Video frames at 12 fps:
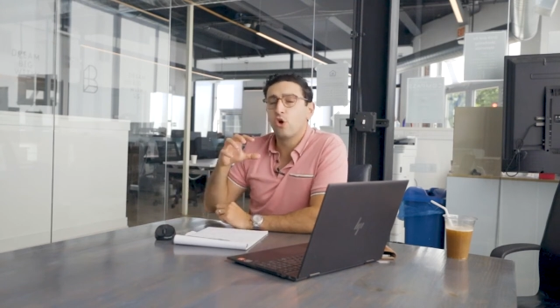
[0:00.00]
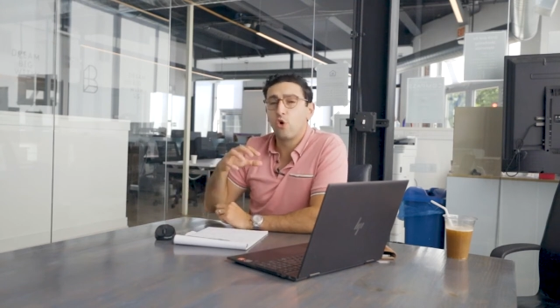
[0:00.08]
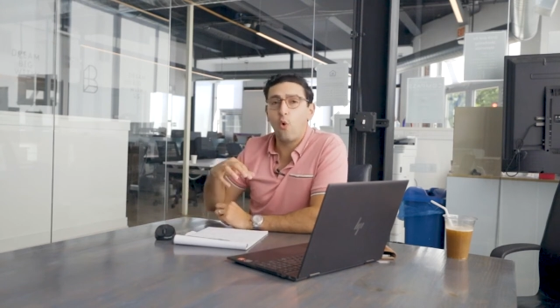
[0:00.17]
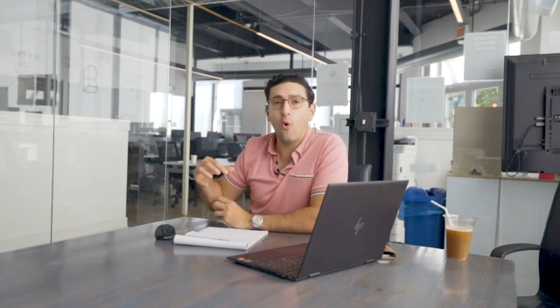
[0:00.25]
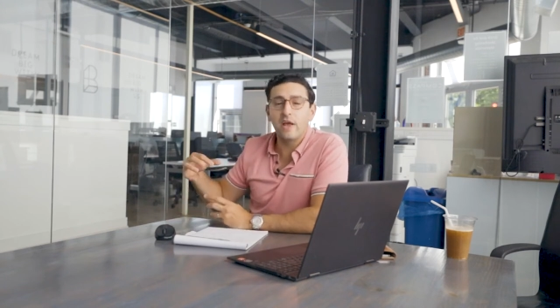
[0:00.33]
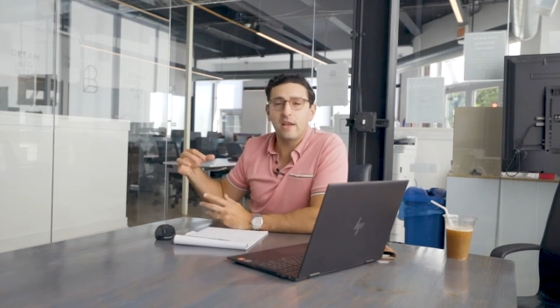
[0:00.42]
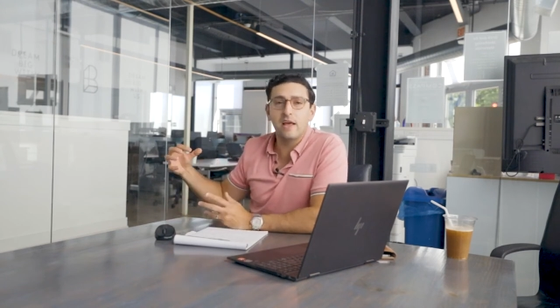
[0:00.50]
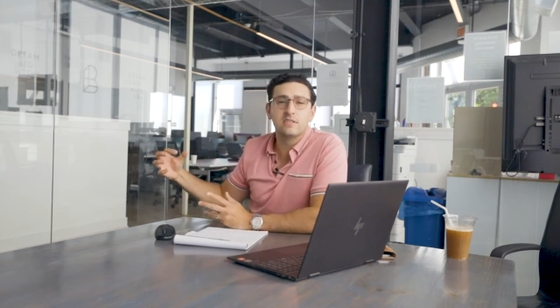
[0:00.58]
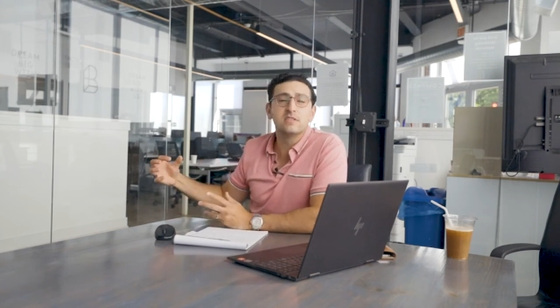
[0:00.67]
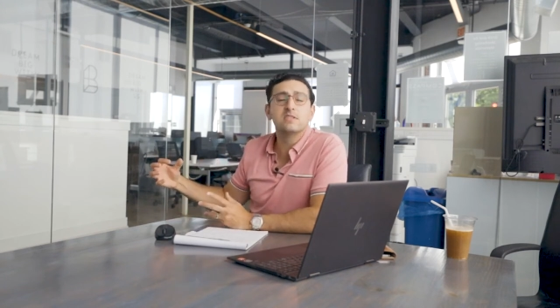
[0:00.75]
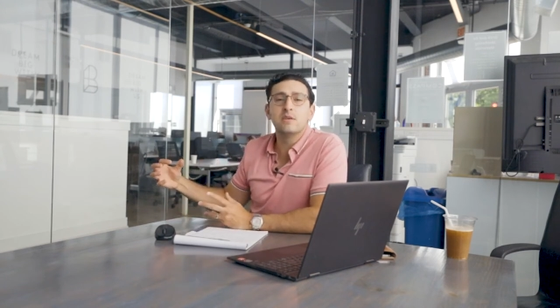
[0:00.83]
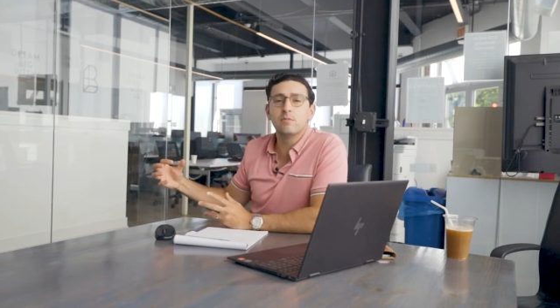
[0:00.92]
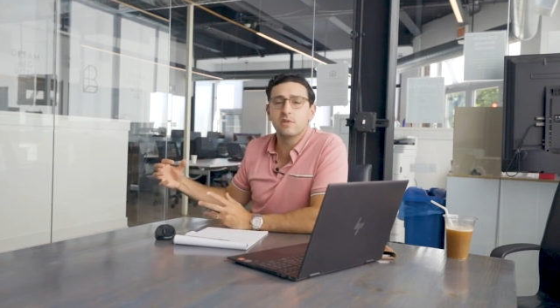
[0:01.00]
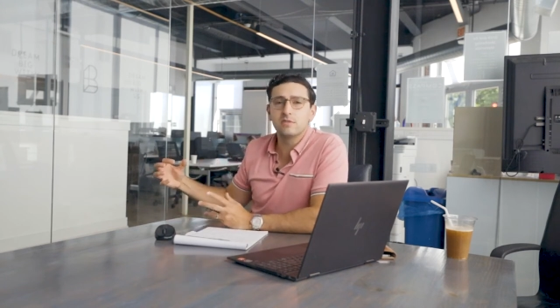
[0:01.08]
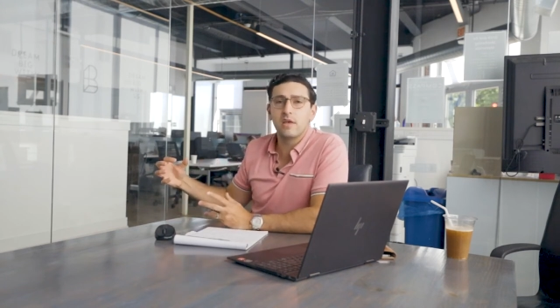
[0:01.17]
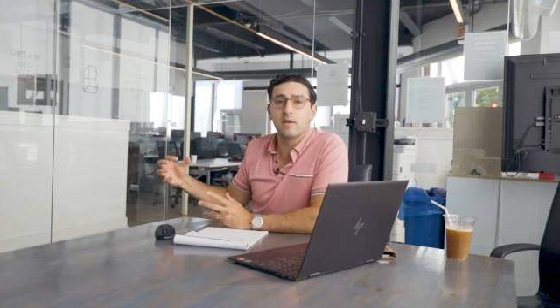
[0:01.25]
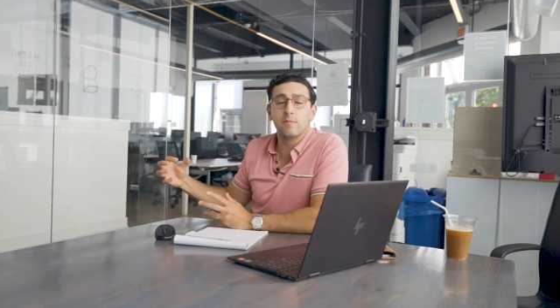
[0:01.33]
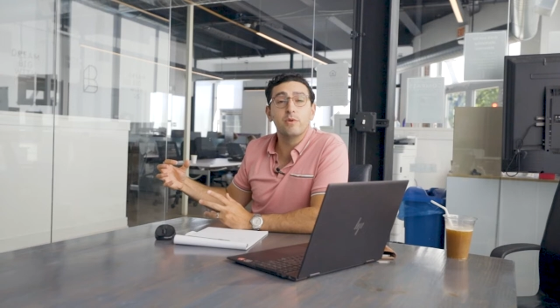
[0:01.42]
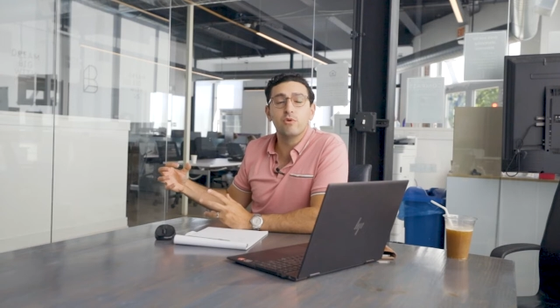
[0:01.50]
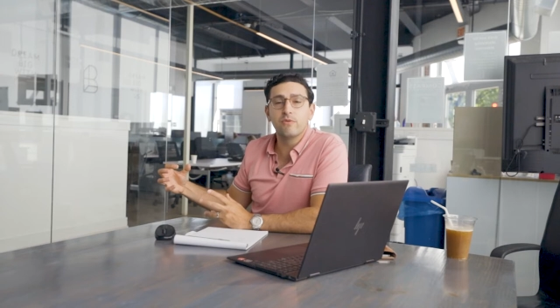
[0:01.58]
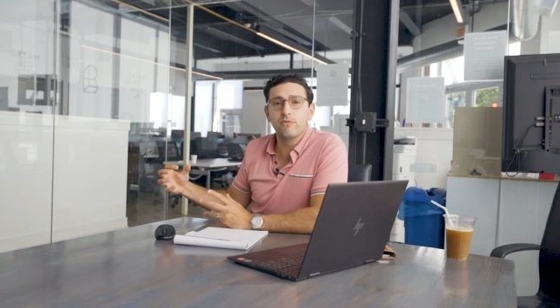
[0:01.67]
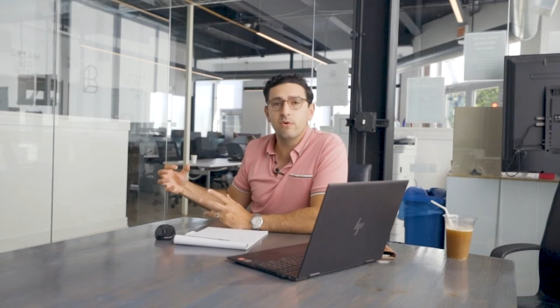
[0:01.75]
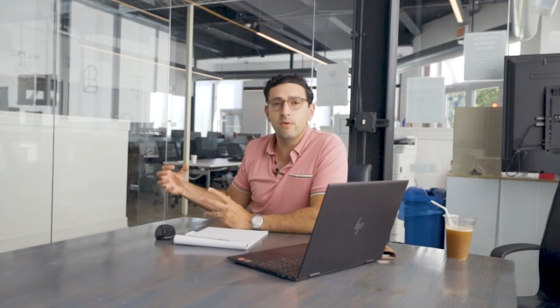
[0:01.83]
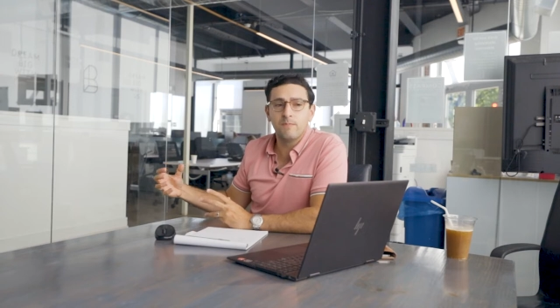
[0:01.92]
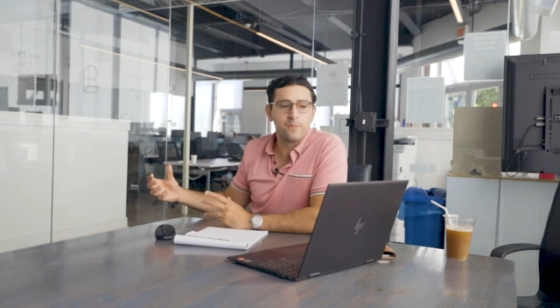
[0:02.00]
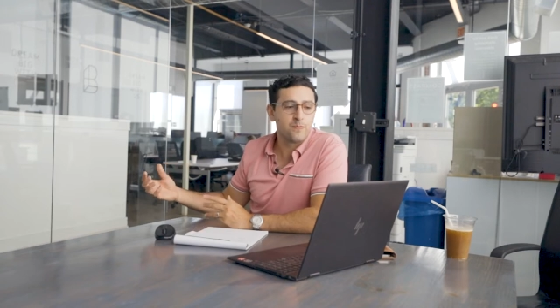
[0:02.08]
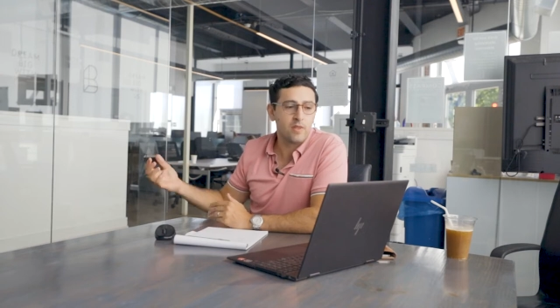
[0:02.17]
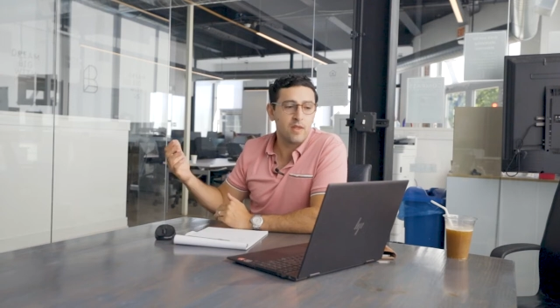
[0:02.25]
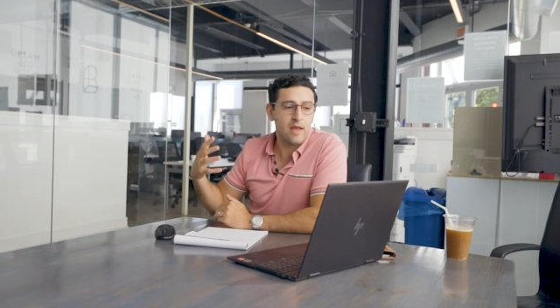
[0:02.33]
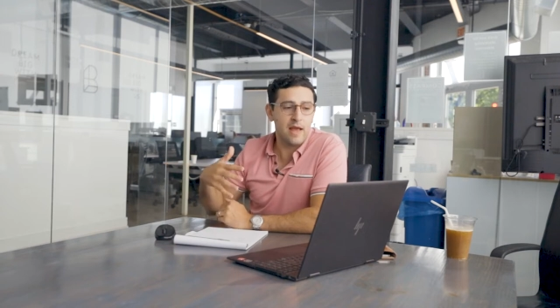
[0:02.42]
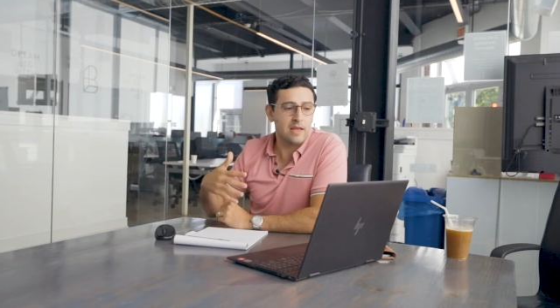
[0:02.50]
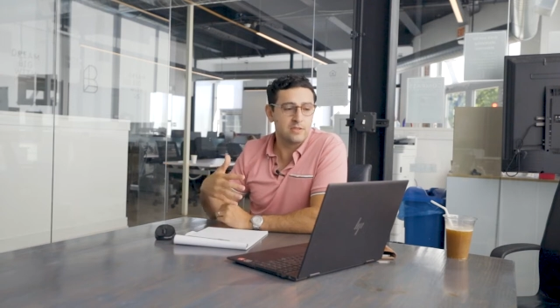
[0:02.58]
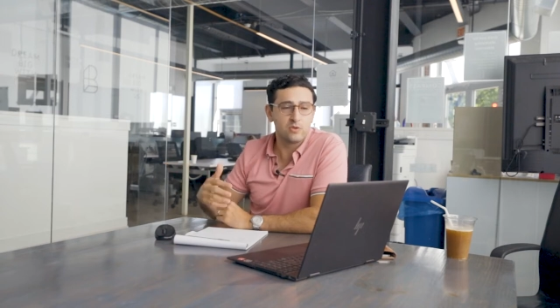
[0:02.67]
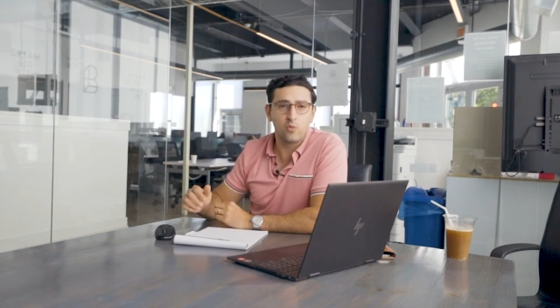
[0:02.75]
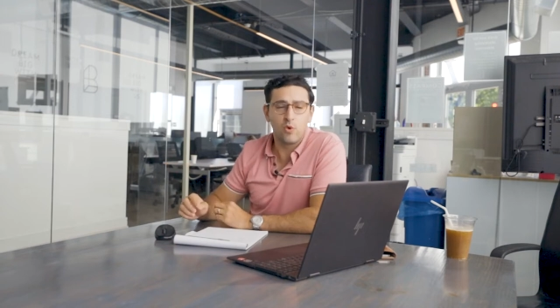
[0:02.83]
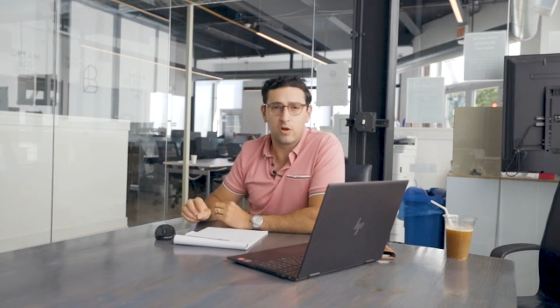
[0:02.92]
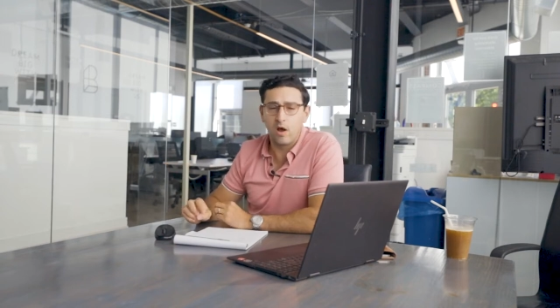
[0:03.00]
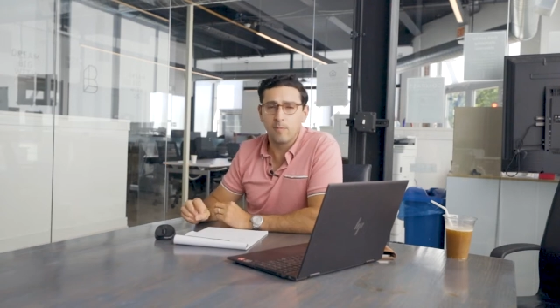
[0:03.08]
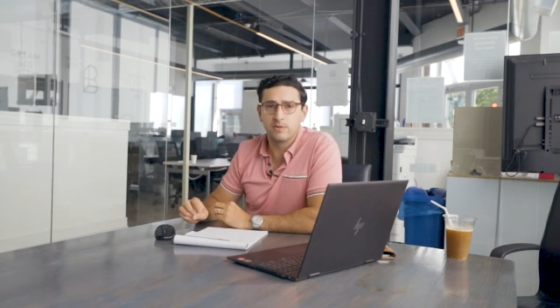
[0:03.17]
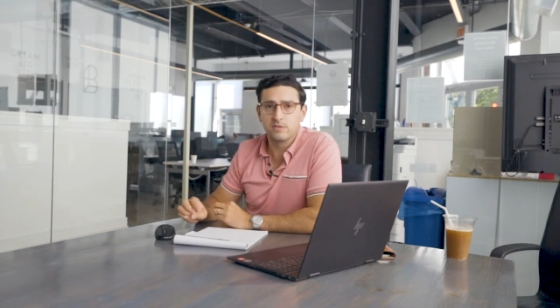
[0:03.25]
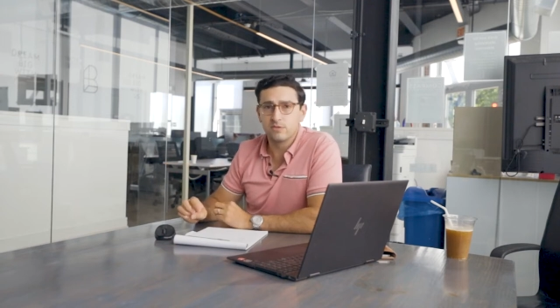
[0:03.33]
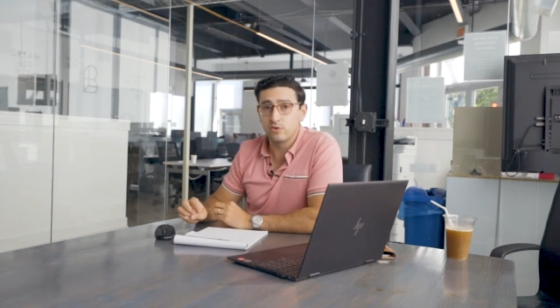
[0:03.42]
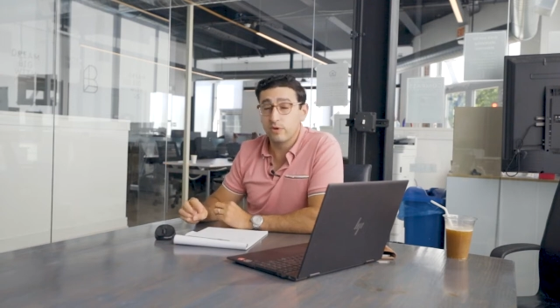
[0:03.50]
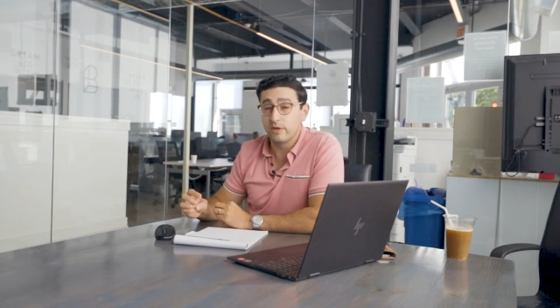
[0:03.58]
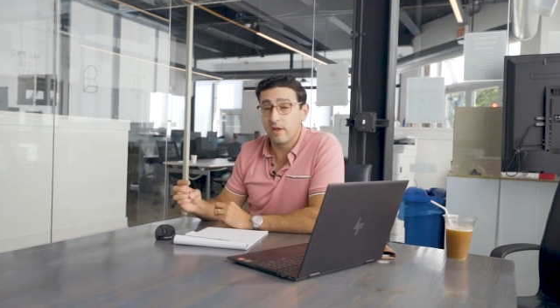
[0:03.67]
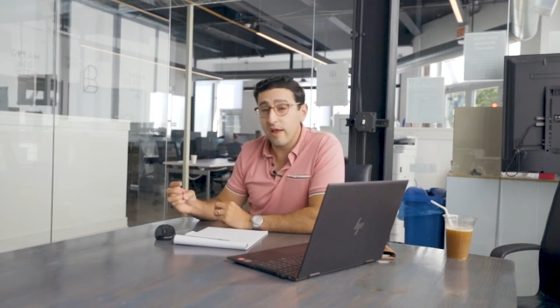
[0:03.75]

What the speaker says: quite as seamless and beautiful as what Compass is doing.